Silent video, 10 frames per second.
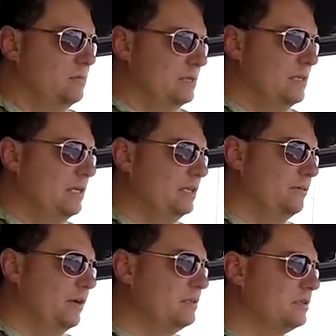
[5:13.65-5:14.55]
in any i
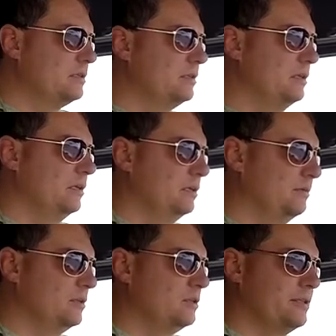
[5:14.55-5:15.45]
this
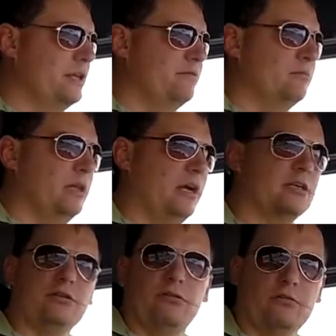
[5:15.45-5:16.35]
um, just leaving
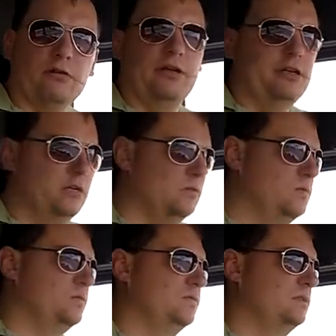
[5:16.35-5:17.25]
Black River right on
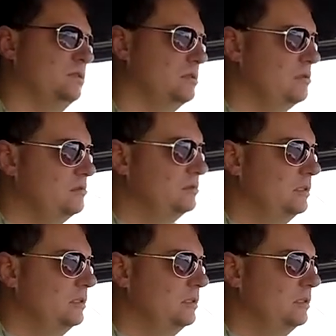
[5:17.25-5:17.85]
to the right on